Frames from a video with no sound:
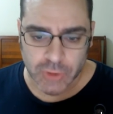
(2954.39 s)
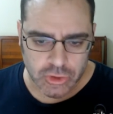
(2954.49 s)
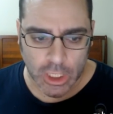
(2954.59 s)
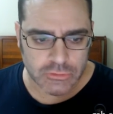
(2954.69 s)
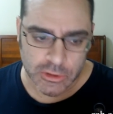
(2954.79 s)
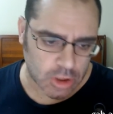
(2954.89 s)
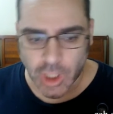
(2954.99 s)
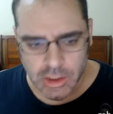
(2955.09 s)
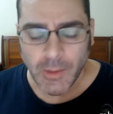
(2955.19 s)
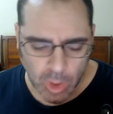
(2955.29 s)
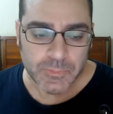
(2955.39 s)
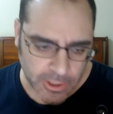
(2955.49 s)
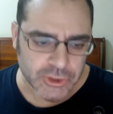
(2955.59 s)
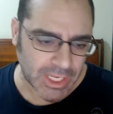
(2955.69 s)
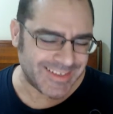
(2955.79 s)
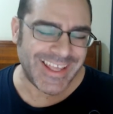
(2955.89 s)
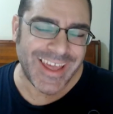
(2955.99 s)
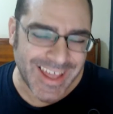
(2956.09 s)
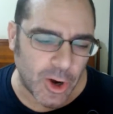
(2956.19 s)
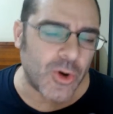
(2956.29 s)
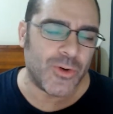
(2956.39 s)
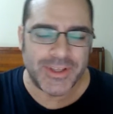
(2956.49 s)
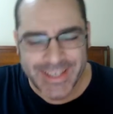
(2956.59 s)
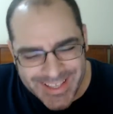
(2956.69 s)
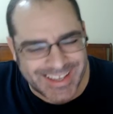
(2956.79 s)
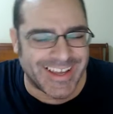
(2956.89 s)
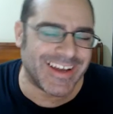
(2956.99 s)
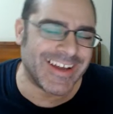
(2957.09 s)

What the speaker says: this country to the top 1%. Yeah, oh yeah.